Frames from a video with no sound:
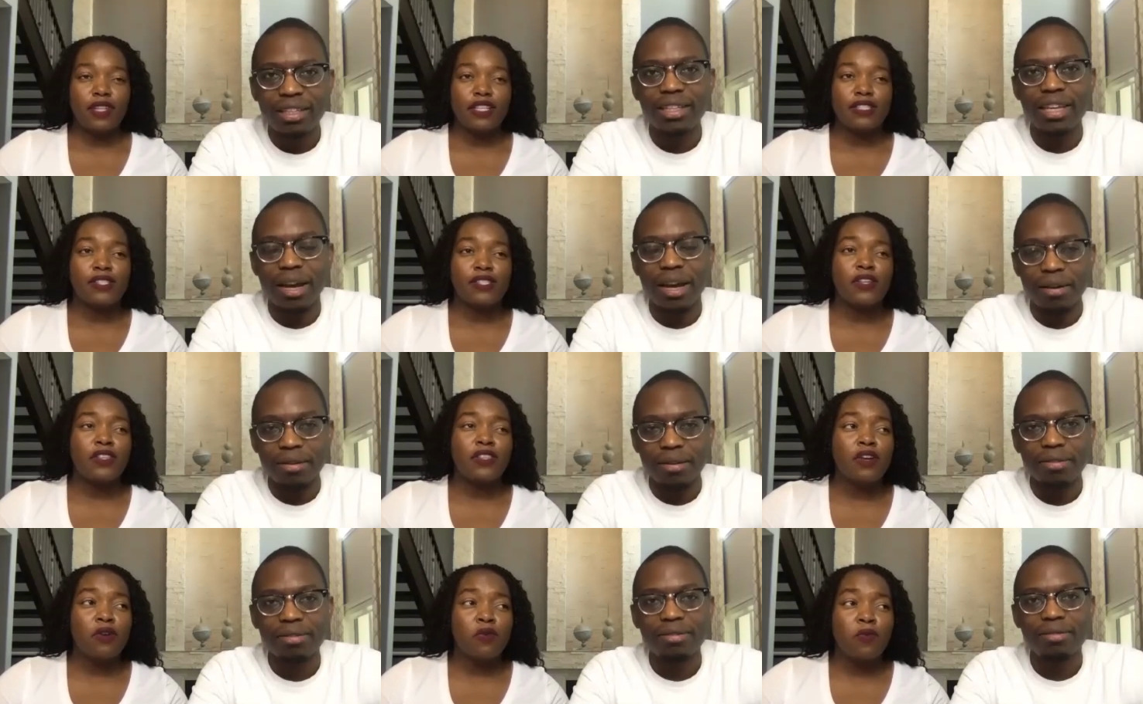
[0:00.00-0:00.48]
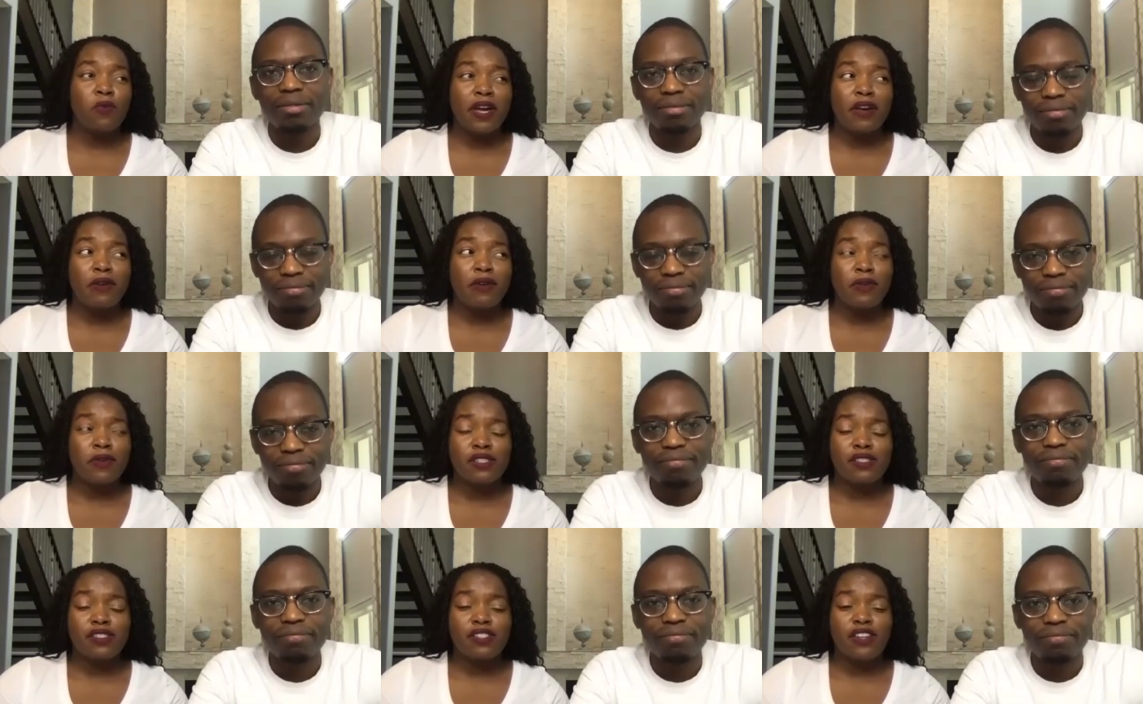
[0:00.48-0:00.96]
Speaker 1: So, the way we
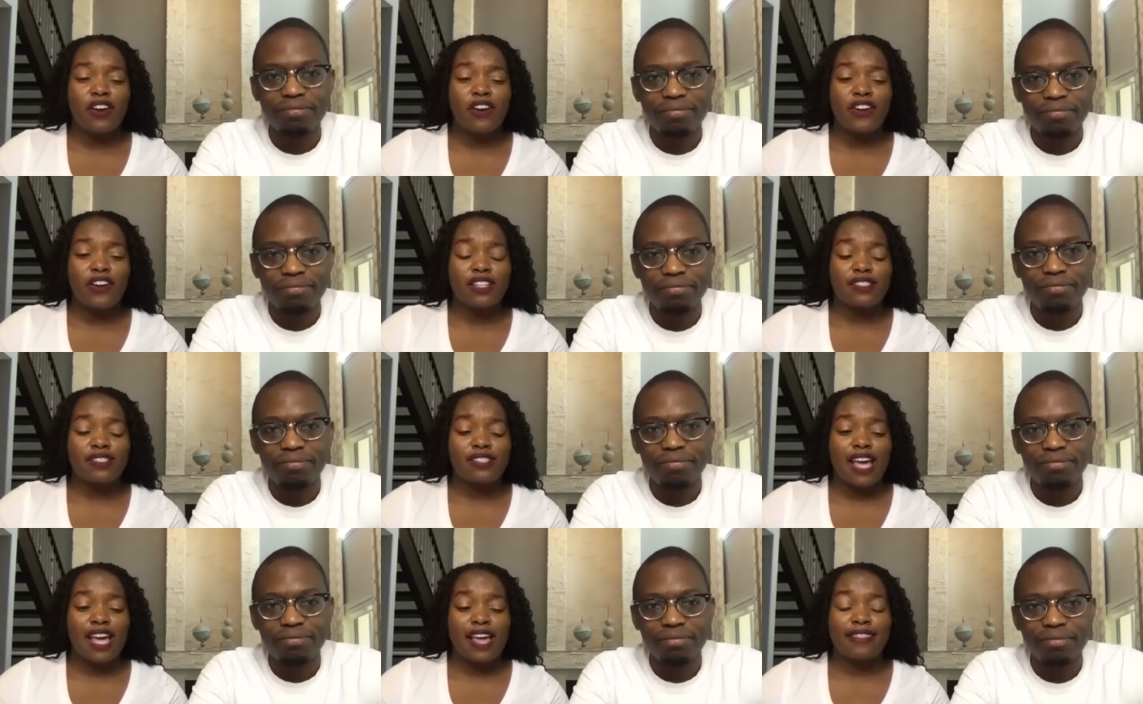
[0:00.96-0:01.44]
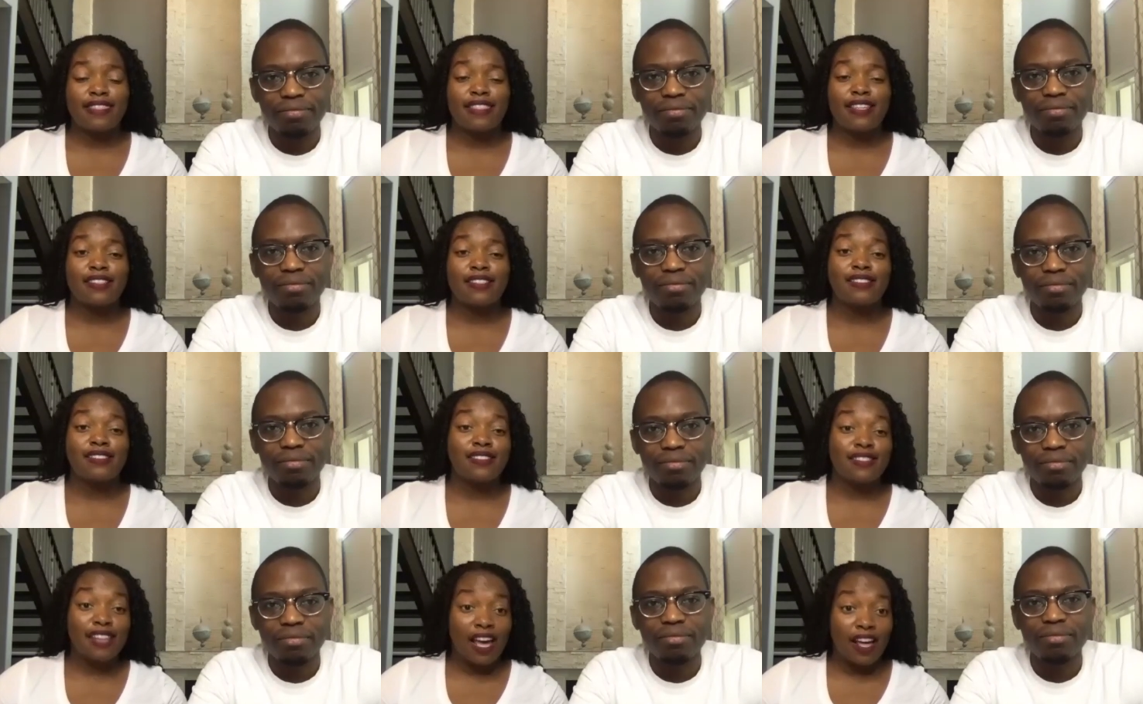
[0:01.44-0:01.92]
will start is that the
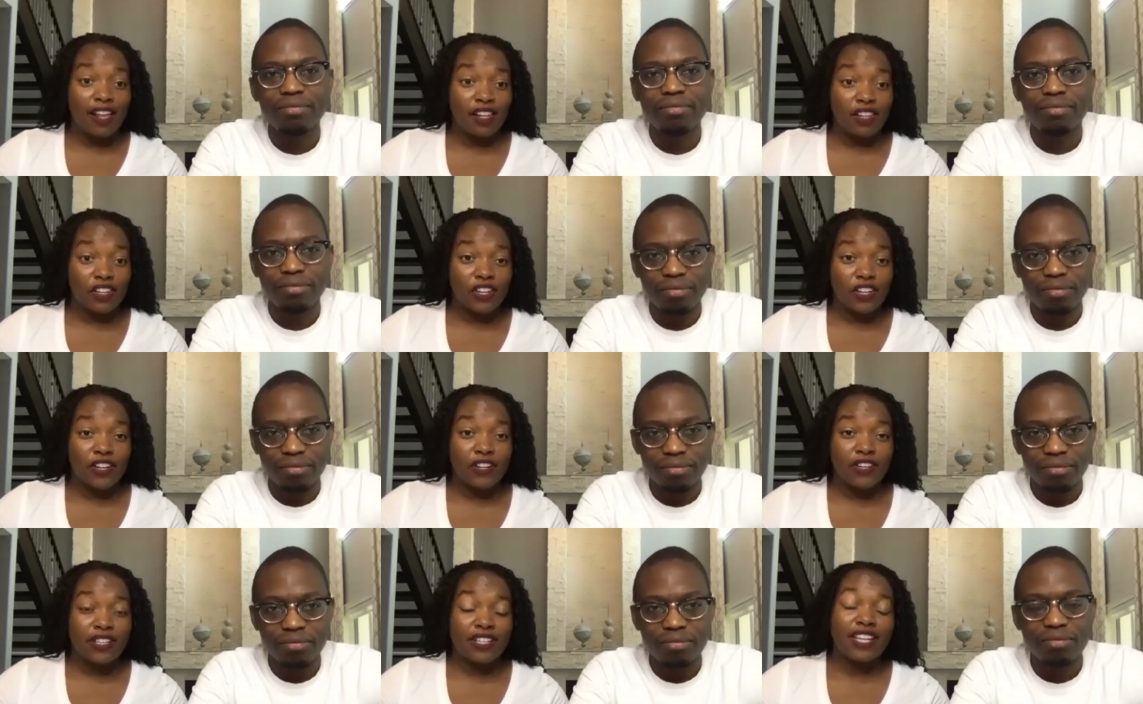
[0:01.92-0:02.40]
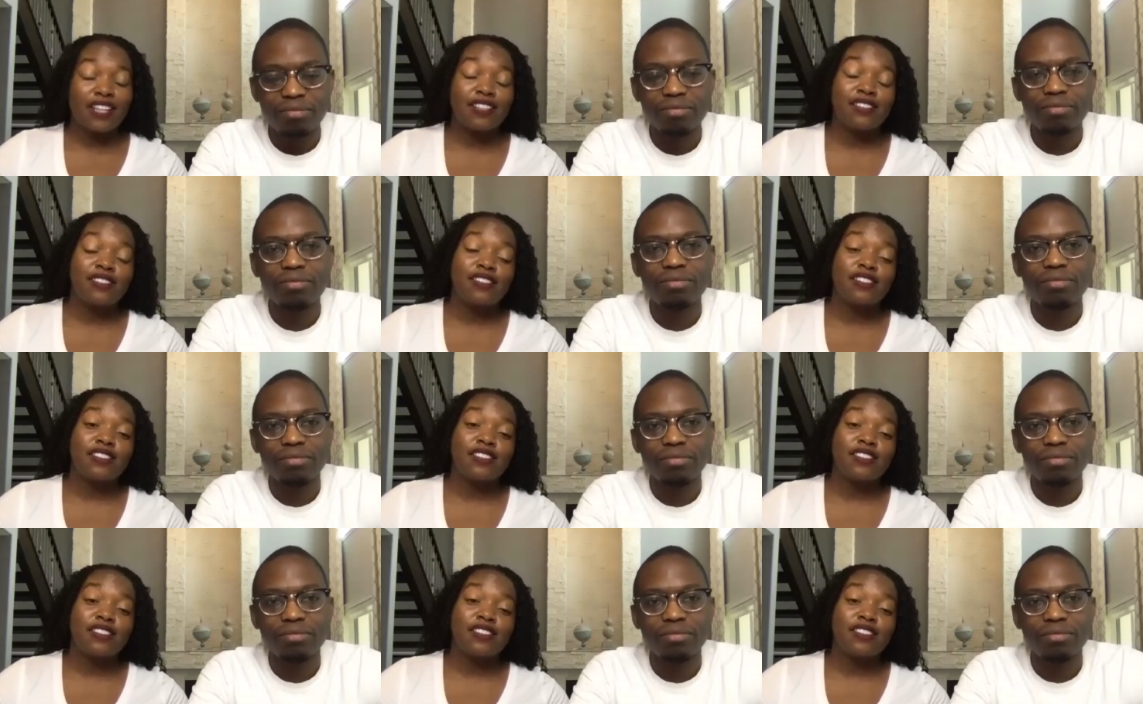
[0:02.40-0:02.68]
seller gets mm-hmm.